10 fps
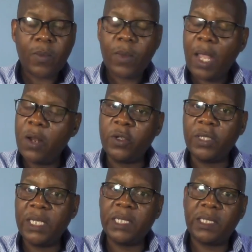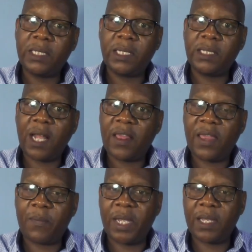Loadings is
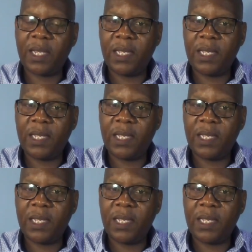nothing but